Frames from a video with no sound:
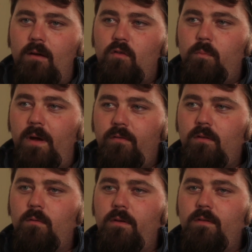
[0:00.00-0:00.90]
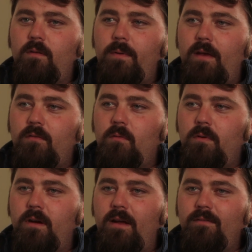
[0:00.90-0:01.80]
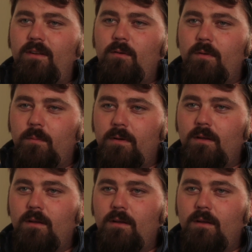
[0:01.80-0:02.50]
special it was that the pastor wanted to have dinner with me.